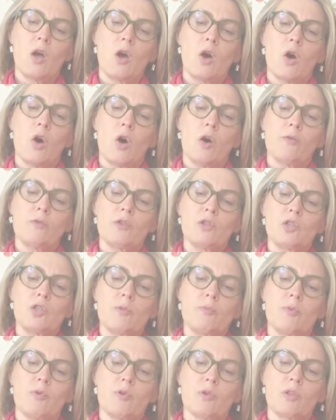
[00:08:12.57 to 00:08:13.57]
Often
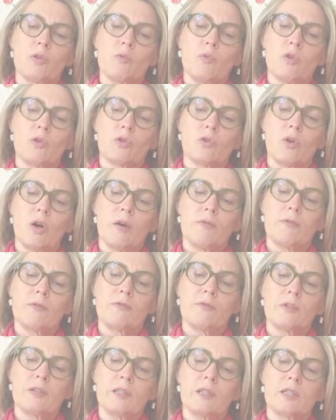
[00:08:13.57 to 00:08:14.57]
she poured the water off
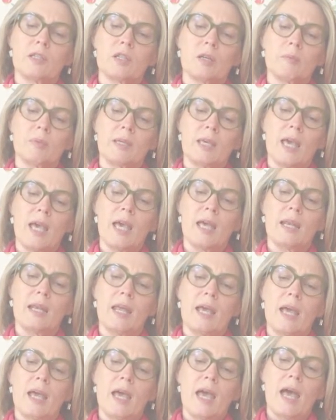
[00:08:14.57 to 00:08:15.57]
and filled the tub again
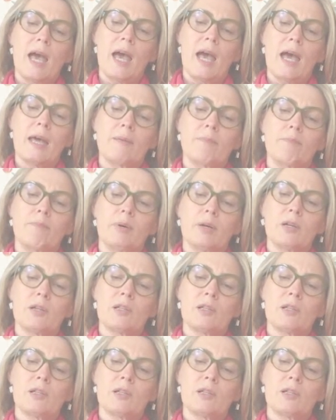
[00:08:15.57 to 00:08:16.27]
with